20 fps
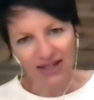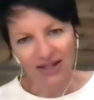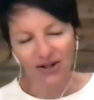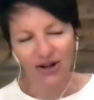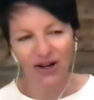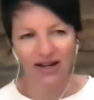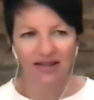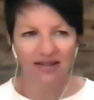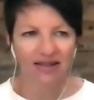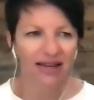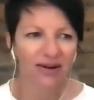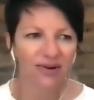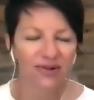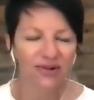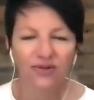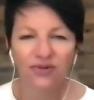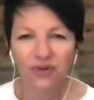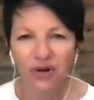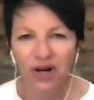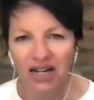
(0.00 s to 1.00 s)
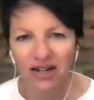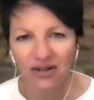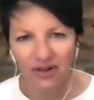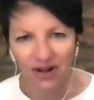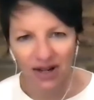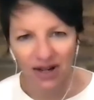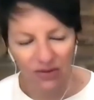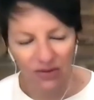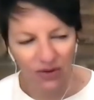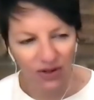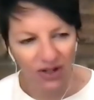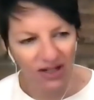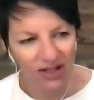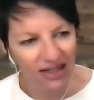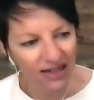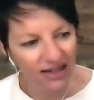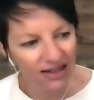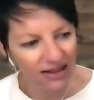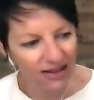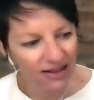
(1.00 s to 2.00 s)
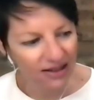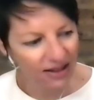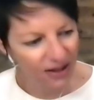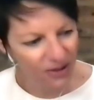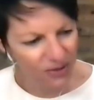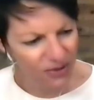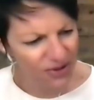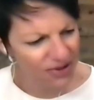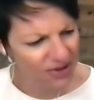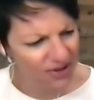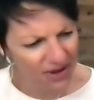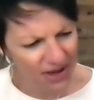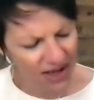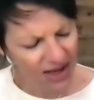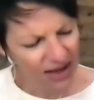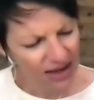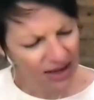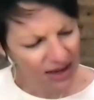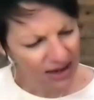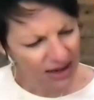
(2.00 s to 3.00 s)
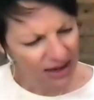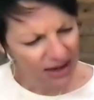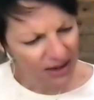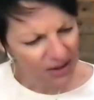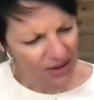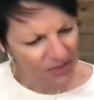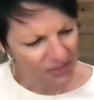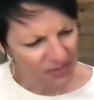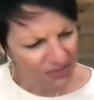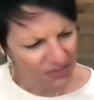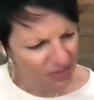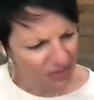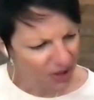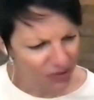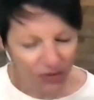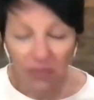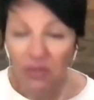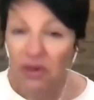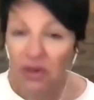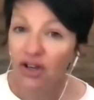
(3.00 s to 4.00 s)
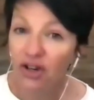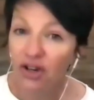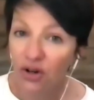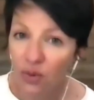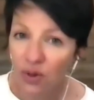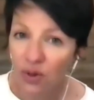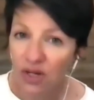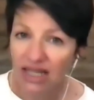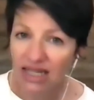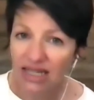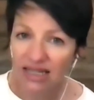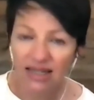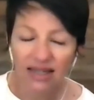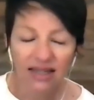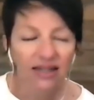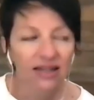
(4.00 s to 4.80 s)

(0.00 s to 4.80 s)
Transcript: You know, I didn't think I was afraid of conflict, I didn't think I was um, unfamiliar with it.